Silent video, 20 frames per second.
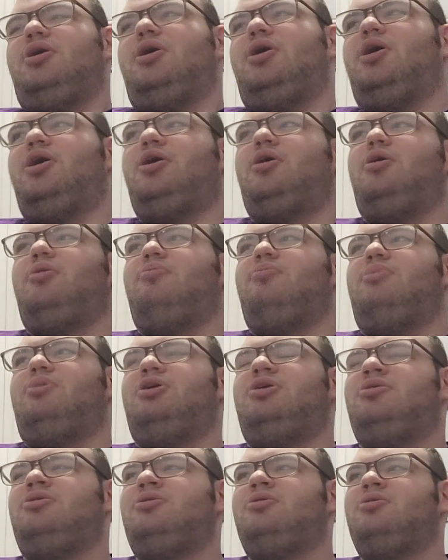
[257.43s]
Um,
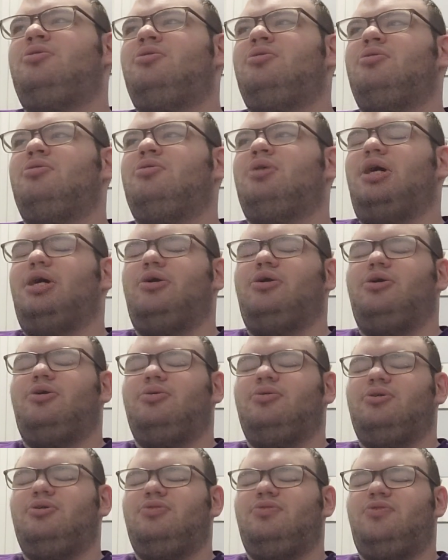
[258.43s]
I don't know,
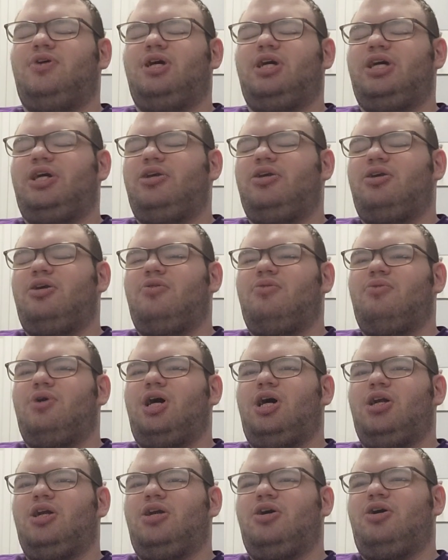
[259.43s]
those fucking
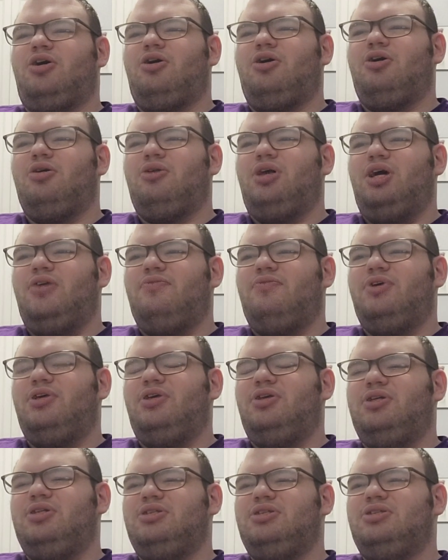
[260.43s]
Arankar, like,
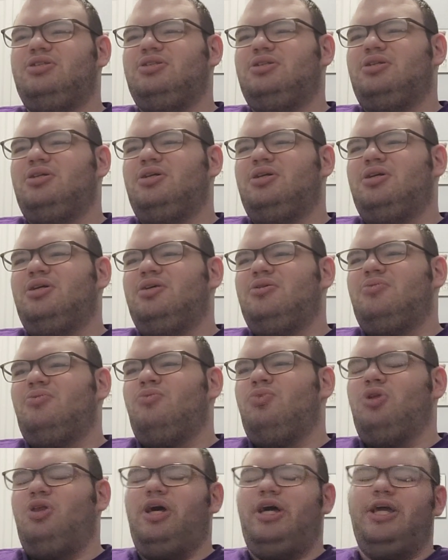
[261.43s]
villains
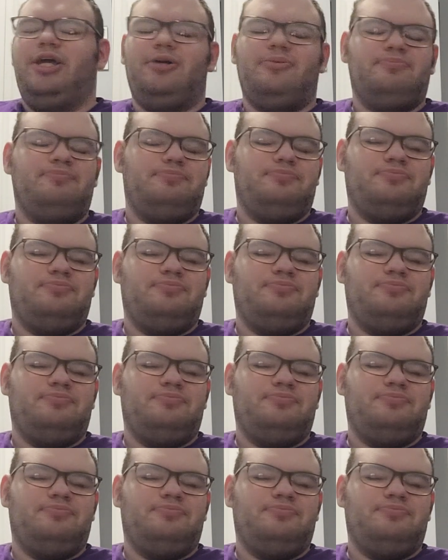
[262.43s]
were like